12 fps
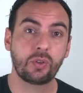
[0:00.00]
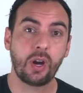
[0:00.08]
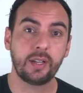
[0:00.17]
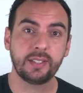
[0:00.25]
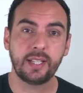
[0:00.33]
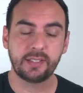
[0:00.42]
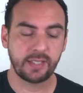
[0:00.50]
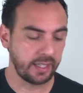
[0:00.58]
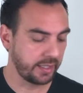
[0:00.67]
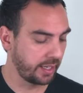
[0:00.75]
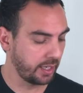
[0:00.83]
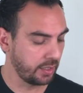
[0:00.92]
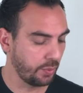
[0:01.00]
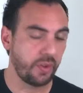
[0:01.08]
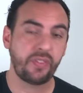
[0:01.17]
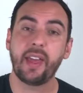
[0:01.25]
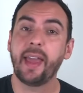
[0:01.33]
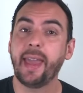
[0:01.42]
chord, let's start here
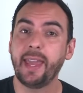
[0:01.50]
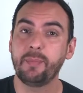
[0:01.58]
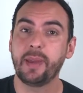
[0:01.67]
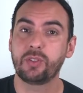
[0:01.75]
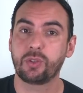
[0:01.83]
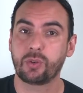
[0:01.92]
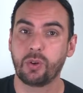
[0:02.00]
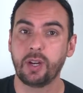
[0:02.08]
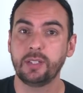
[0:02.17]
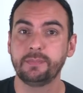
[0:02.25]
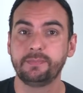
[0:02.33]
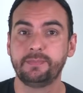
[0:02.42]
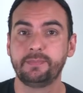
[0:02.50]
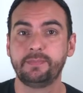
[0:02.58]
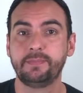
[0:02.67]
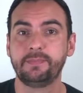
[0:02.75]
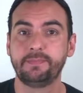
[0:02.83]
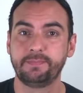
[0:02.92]
with A major chord.
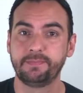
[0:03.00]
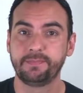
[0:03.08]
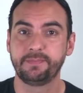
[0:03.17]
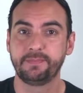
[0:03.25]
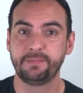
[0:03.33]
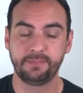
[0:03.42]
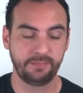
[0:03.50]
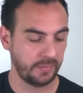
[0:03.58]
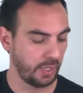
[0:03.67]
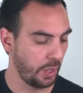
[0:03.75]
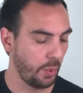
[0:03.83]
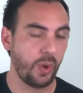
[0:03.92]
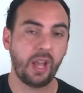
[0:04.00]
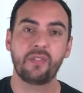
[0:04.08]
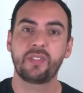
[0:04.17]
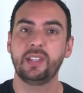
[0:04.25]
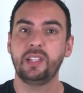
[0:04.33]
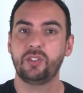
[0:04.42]
We
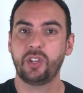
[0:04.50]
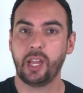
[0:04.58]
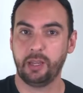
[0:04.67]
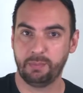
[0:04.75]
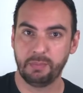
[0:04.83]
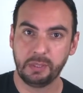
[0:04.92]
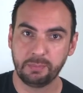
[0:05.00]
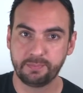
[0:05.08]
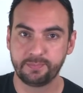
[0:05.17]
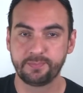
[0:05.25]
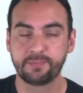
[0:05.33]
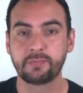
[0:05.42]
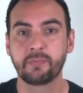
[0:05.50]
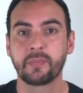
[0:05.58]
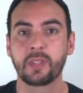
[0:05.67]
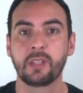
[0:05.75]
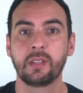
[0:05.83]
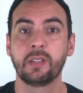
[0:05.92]
have this shape.
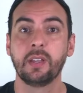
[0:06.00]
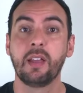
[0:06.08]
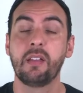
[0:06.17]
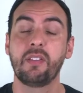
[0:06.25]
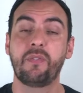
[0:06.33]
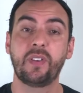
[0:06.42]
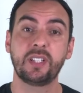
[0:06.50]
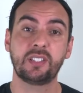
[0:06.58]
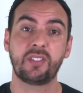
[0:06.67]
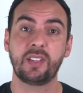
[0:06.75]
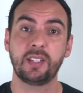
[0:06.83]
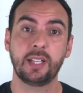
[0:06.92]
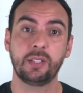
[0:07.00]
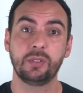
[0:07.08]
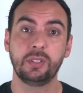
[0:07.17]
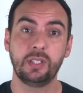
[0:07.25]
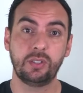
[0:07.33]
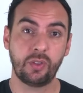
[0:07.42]
The first thing that you
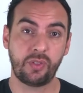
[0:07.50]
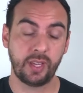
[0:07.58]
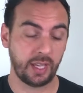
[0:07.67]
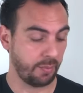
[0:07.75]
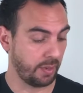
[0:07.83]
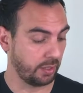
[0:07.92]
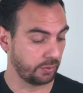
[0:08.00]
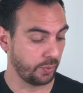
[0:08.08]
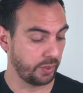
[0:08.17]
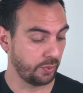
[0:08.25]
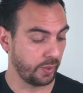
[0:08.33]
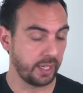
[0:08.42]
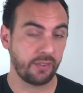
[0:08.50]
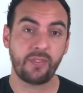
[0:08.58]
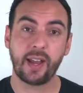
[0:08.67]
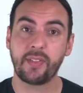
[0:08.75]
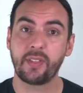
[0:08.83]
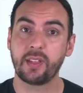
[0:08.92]
need to think about when you want to
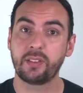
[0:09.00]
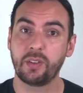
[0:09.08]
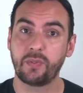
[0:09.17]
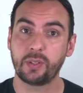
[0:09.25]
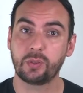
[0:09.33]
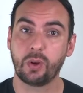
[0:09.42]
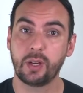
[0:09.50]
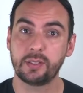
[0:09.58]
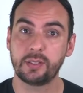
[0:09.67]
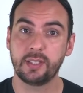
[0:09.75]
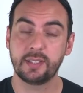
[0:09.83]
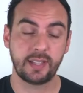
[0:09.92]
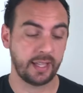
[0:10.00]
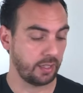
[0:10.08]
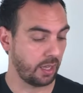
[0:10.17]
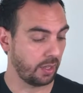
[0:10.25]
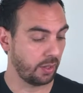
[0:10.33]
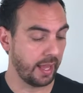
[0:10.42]
find the different chords is
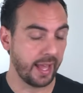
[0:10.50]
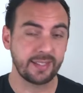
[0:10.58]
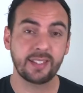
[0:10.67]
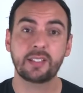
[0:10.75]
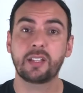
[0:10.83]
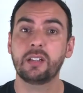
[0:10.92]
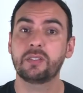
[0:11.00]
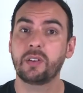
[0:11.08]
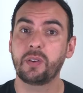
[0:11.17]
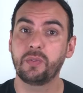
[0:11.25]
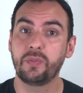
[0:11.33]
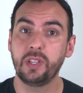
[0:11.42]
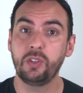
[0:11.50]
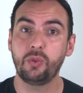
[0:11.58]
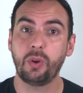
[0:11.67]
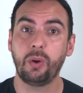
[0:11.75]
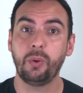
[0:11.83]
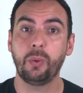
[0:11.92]
that as the guitar is very
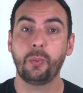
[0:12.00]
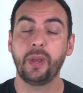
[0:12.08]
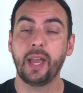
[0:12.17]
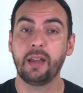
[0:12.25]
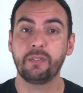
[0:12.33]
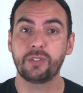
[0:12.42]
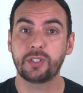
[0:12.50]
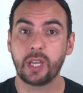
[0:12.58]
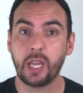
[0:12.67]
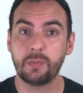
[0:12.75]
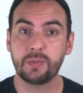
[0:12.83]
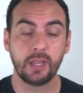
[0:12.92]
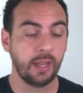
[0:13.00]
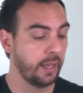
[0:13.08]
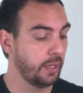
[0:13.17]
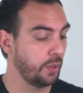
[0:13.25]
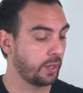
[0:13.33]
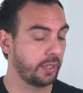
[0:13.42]
visual, we have shapes,
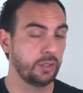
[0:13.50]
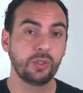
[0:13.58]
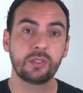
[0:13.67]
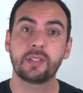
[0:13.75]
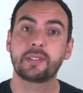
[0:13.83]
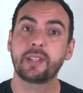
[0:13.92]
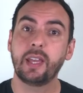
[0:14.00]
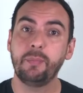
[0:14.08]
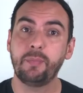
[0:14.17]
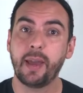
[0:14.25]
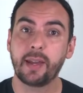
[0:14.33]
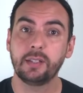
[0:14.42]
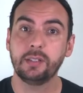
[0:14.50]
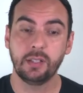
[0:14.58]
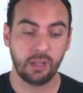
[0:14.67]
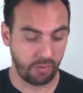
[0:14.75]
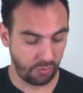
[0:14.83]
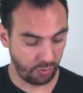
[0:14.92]
you can use the same pattern
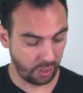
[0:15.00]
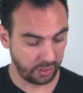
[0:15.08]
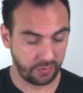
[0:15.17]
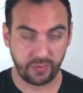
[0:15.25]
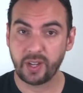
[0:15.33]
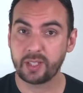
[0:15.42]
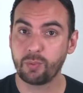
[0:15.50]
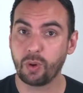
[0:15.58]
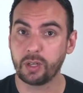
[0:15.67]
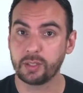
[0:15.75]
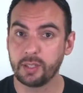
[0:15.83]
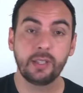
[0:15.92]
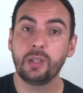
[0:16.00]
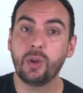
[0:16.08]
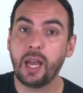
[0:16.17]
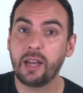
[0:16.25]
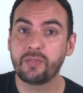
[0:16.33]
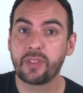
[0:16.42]
throughout the fretboard. You
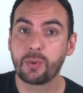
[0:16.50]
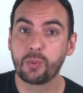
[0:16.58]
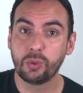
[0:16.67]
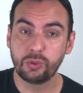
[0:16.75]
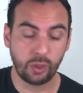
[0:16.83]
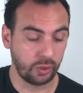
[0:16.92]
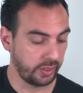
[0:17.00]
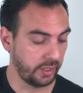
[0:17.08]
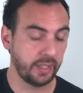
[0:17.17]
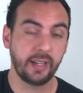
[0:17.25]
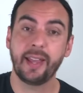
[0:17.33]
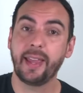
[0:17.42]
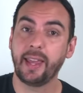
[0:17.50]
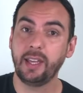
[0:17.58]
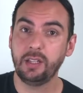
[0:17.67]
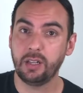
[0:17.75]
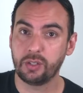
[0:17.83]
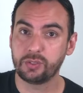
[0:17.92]
have the root note here, A,
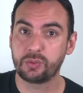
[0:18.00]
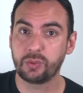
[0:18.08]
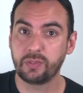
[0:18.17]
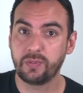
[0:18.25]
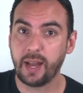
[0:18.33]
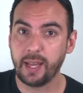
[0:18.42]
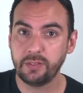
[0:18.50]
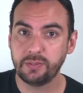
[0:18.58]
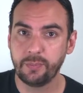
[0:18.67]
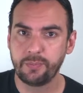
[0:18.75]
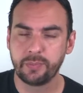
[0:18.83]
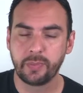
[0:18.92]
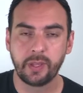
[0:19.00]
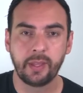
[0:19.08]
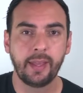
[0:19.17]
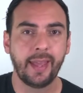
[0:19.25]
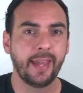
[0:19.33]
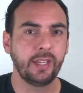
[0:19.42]
on string 5.
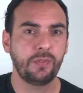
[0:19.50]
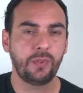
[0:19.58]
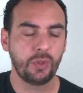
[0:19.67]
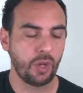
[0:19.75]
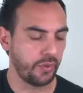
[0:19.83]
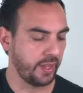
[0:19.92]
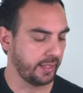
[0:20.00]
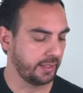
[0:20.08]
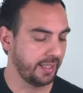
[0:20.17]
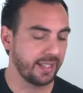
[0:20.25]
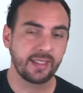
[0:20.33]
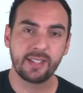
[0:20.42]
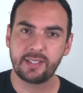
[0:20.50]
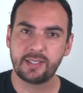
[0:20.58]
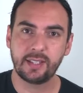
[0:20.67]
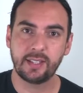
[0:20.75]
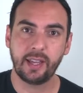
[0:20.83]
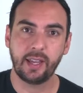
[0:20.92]
And if you know that this is
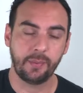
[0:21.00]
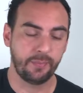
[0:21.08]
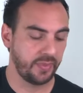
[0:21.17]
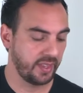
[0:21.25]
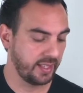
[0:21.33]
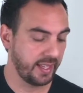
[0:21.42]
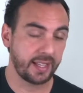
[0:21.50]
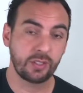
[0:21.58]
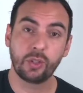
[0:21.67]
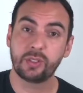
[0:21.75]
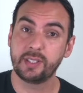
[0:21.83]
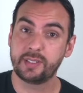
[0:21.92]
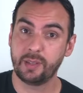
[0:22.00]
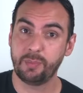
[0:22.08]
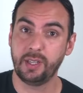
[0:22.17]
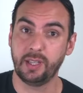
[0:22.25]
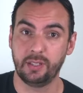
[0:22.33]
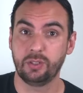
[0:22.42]
an A, the next note is a
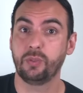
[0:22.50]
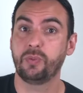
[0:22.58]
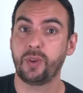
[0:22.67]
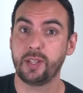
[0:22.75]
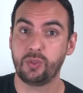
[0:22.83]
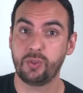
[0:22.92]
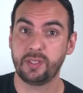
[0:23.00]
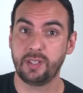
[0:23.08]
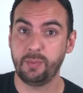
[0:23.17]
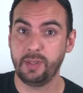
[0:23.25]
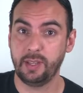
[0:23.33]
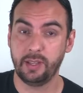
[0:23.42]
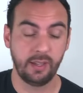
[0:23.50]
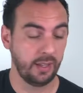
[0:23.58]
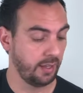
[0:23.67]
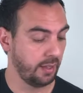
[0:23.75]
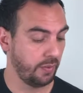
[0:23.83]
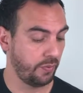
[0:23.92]
B, so fret 2 is a B,
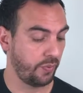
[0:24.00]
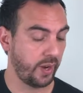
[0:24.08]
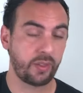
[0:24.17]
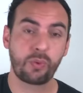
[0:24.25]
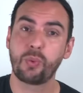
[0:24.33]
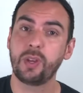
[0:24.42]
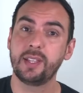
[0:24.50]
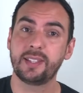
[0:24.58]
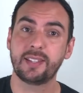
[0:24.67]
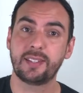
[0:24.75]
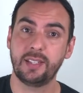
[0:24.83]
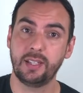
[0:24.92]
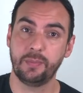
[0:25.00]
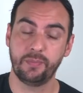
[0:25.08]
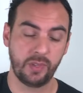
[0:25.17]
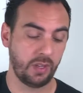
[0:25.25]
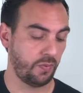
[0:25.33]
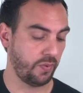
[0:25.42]
fret 3 is a C,
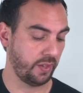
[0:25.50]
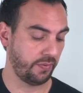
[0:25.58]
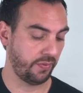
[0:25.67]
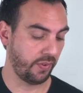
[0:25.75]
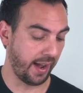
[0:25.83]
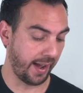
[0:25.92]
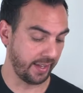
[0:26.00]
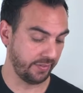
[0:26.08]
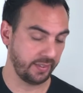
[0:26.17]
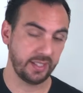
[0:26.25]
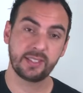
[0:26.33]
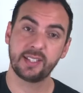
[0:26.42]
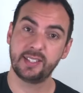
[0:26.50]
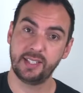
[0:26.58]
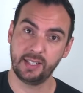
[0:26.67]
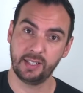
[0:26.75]
fret 5 is a D,